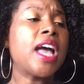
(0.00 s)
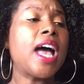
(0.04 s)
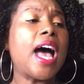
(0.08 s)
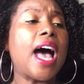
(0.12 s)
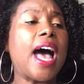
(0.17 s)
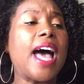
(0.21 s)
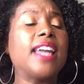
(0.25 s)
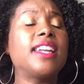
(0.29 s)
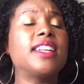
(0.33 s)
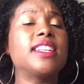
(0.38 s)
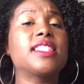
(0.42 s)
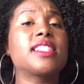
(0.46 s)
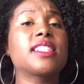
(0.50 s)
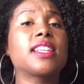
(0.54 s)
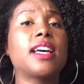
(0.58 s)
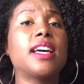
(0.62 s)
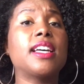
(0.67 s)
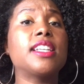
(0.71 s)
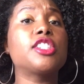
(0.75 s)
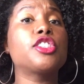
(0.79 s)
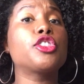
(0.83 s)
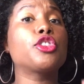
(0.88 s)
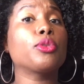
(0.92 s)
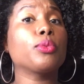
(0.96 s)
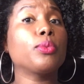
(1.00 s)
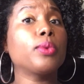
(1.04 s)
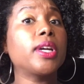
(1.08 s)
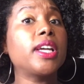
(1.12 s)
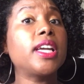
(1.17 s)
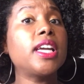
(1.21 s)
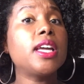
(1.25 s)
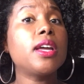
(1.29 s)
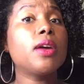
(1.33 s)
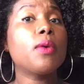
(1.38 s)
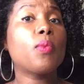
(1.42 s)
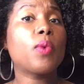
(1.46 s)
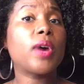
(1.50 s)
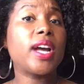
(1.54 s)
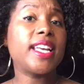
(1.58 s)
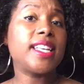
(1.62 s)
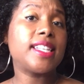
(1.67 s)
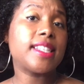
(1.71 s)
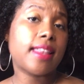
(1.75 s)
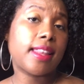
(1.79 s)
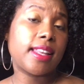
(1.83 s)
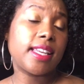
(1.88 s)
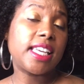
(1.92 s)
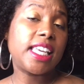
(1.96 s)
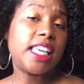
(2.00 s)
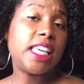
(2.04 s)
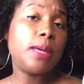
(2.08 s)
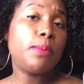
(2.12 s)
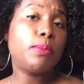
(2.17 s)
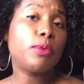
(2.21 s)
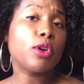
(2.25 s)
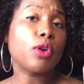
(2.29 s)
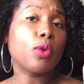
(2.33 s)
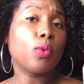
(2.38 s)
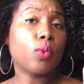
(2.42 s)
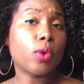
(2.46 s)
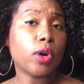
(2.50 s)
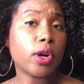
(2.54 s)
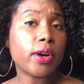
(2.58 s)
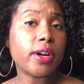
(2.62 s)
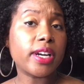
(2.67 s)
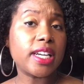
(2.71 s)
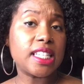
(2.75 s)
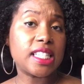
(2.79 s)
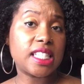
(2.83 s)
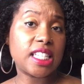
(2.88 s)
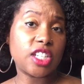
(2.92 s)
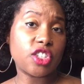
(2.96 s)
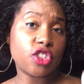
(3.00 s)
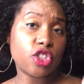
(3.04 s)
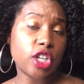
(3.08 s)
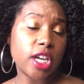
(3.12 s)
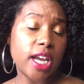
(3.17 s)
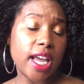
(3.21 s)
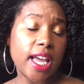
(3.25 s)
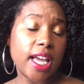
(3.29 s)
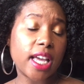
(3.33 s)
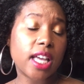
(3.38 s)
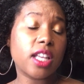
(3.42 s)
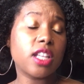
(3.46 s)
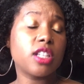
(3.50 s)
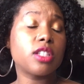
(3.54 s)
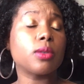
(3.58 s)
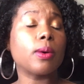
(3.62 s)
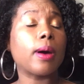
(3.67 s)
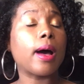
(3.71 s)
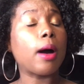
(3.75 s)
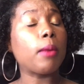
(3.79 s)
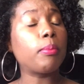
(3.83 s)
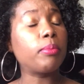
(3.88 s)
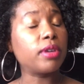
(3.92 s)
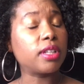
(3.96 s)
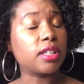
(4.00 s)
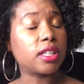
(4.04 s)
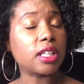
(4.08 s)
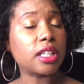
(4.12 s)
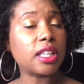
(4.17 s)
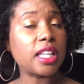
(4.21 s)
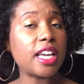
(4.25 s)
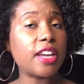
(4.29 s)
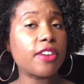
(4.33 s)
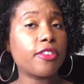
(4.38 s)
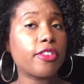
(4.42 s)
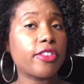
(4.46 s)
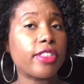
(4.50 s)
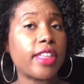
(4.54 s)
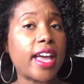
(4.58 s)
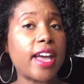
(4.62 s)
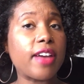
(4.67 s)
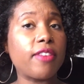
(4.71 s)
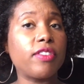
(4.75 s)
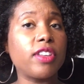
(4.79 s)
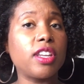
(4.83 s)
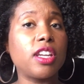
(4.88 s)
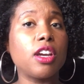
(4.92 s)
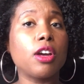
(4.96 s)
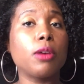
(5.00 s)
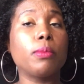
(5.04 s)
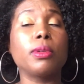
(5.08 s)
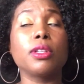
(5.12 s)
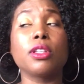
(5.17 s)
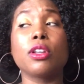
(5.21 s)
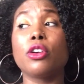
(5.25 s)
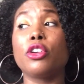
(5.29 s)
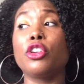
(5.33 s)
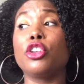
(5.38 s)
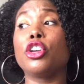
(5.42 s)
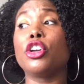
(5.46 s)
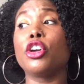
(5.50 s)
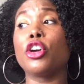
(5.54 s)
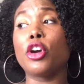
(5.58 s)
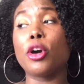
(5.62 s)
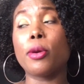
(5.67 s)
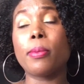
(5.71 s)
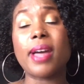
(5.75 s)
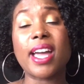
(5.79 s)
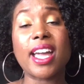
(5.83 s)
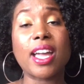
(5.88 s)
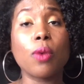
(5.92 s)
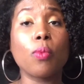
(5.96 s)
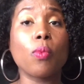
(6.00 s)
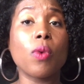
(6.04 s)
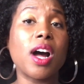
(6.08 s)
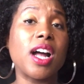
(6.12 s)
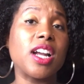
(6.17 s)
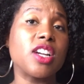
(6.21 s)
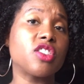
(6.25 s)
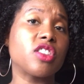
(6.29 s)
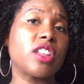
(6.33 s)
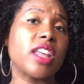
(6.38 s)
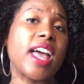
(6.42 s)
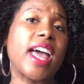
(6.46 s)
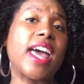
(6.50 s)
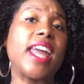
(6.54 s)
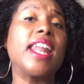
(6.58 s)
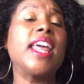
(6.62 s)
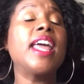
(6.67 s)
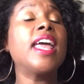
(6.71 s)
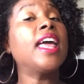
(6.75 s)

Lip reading: I discussed 3 ways to keep your worries in check. So I'll put the link for that video below. You can go back and watch that.